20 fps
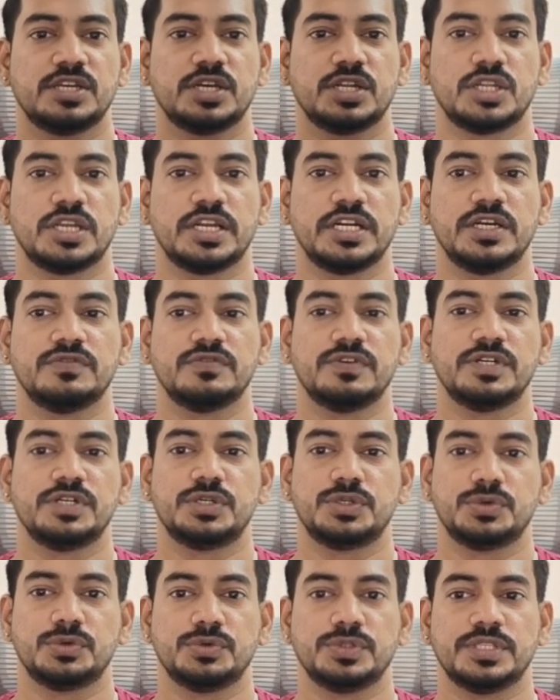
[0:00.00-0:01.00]
head over
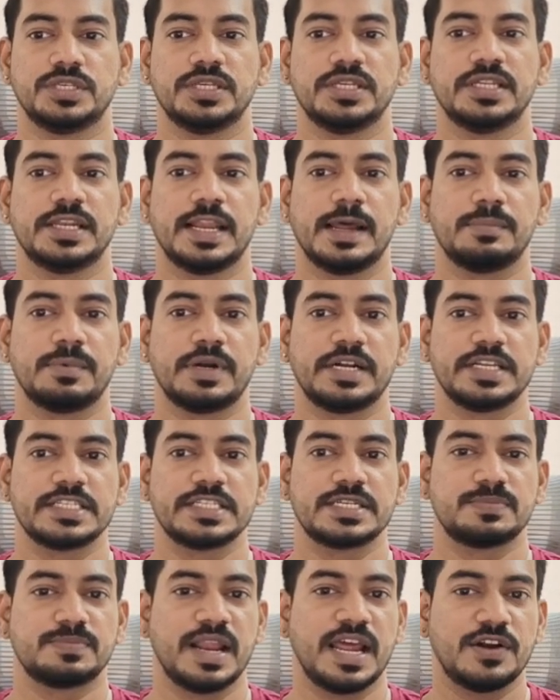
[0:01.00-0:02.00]
to the Lambda
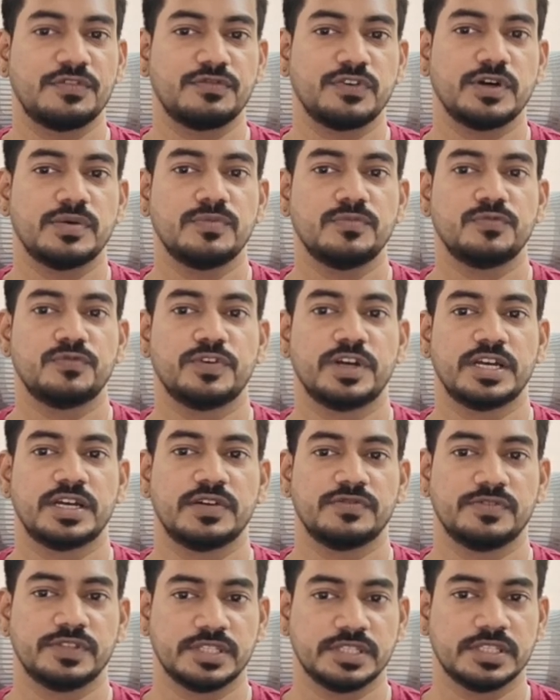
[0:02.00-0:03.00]
test platform,
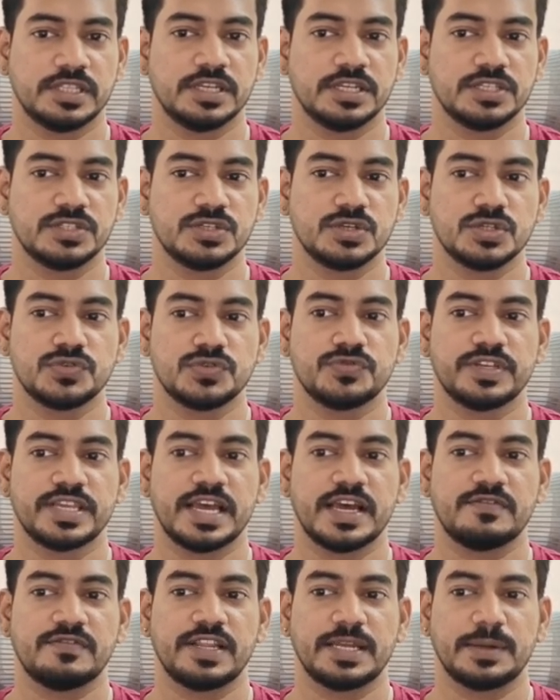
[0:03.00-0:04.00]
where within the resource we
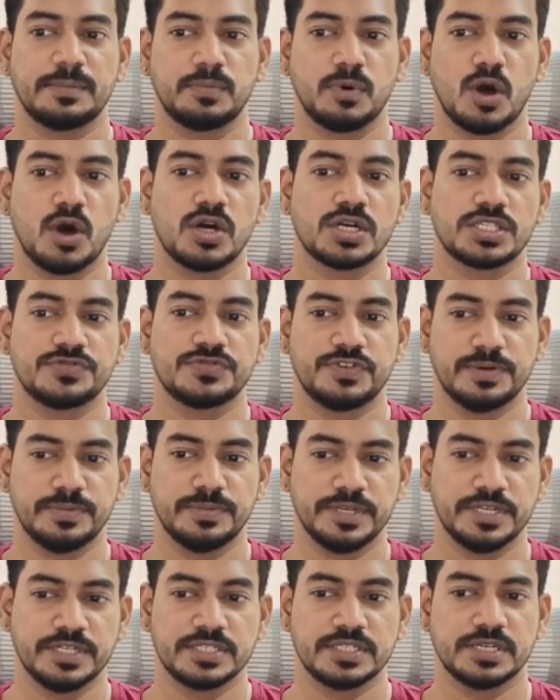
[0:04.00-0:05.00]
have like blogs,
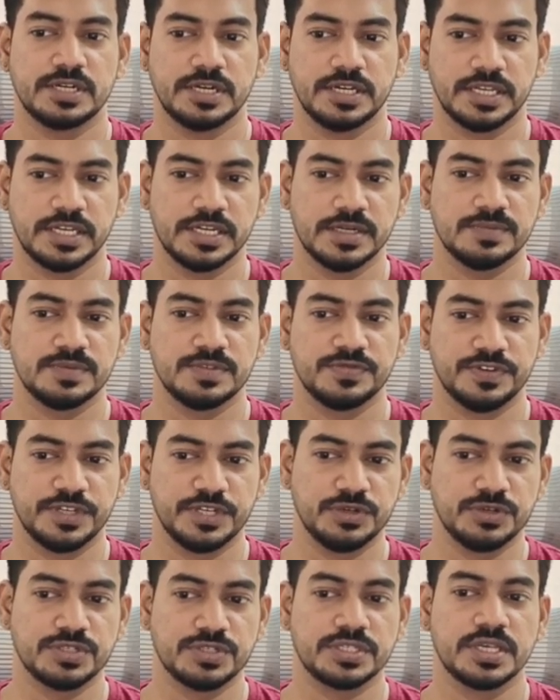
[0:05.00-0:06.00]
webinars, learning hubs,
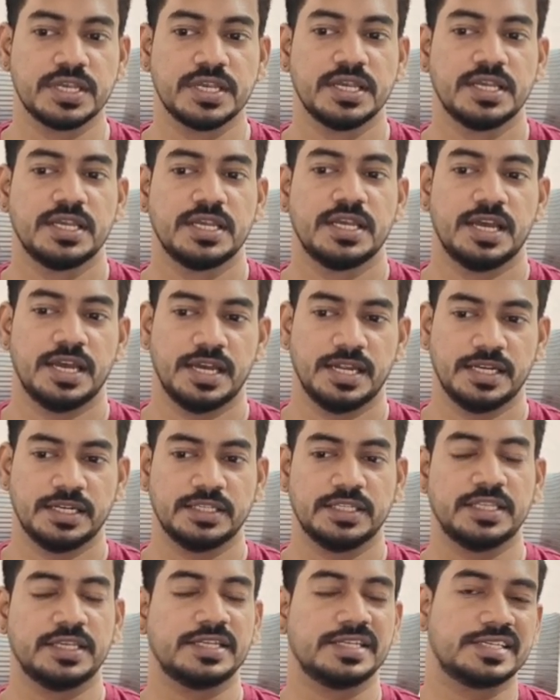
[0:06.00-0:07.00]
videos,
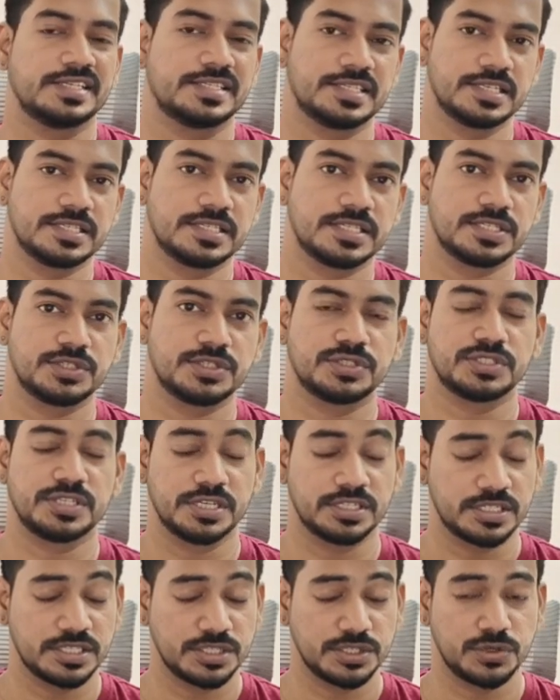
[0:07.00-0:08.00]
and their
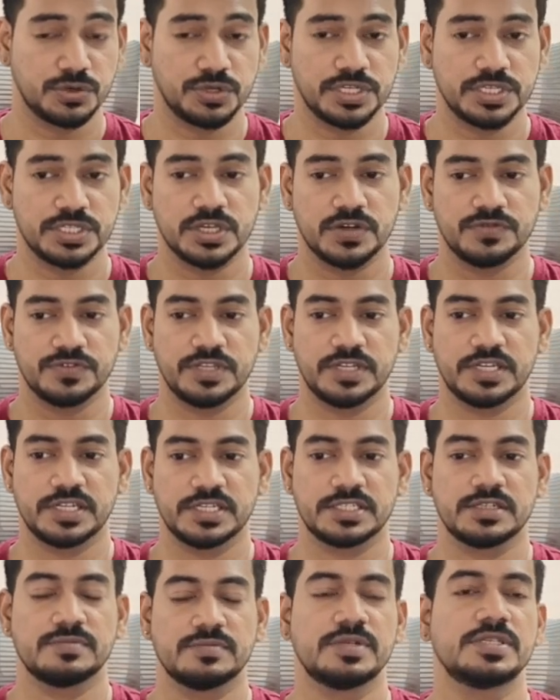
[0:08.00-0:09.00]
success stories of their
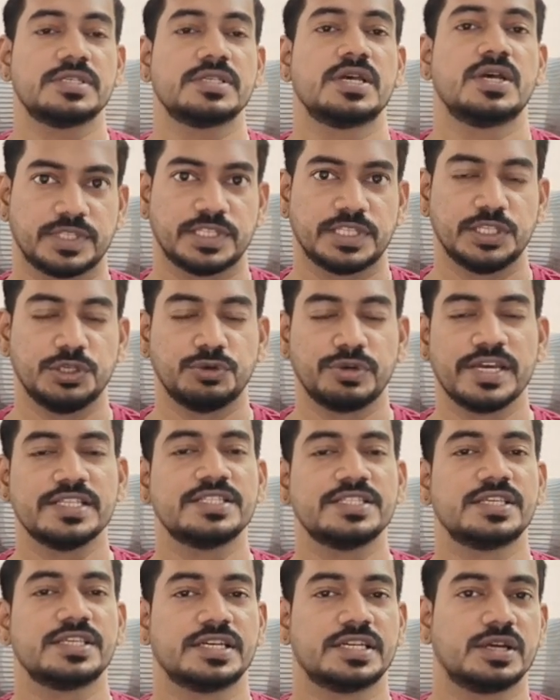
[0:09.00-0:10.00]
customers. You
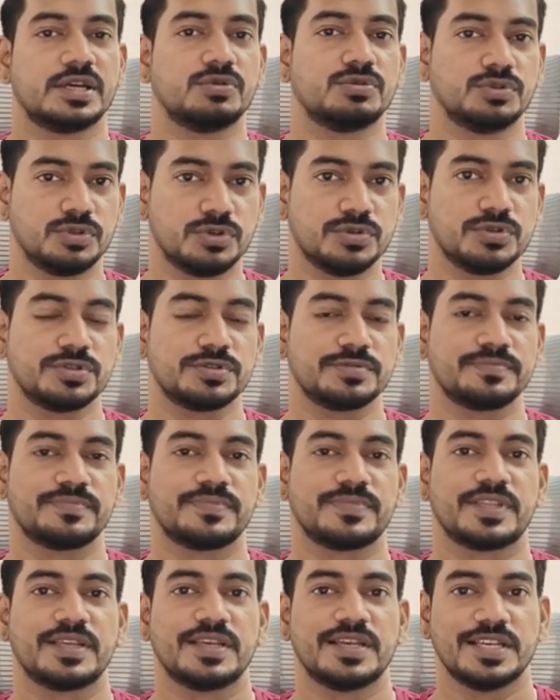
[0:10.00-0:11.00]
can check it out those.
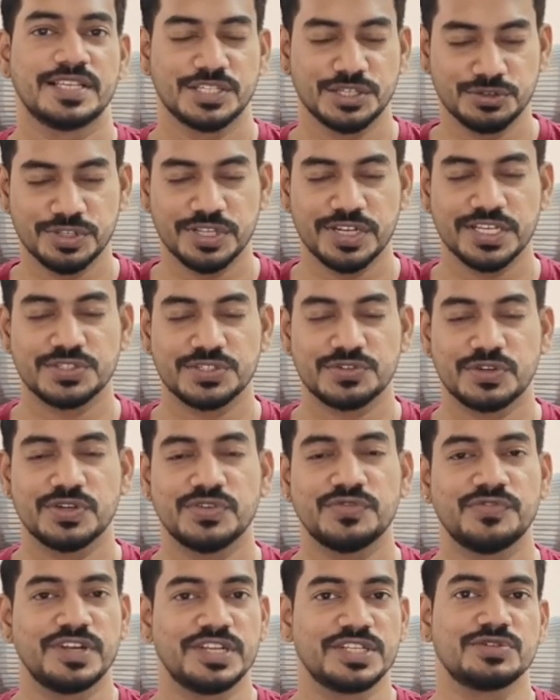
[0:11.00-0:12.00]
See you in the next
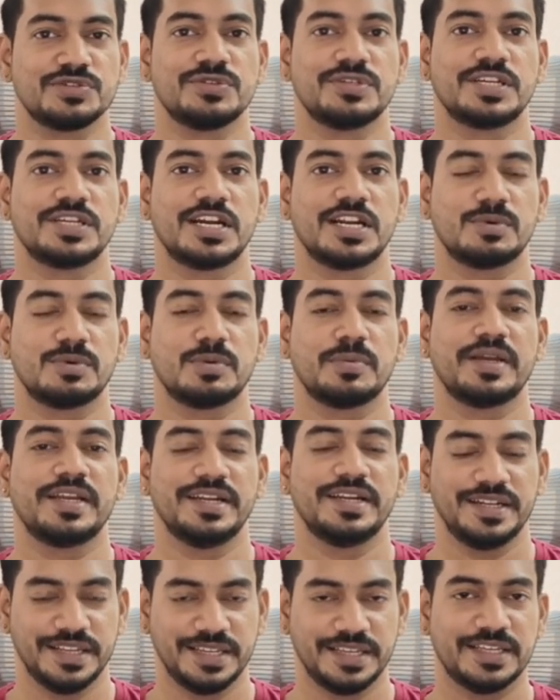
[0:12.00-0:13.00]
one very soon. Tata, bye bye.
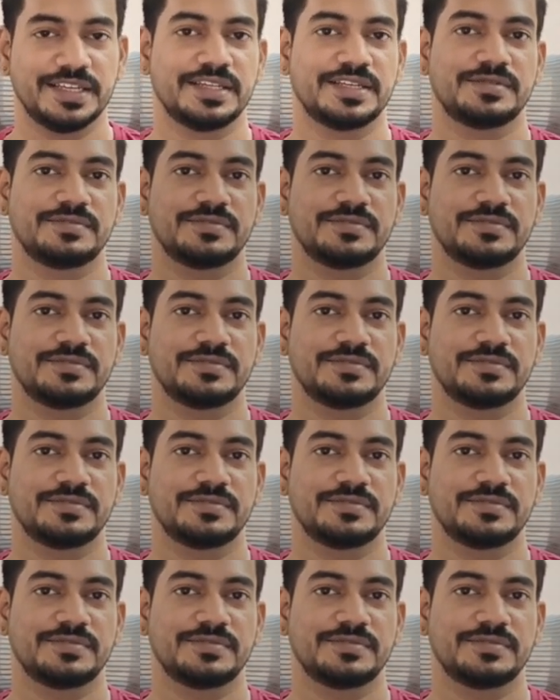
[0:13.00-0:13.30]
Take care.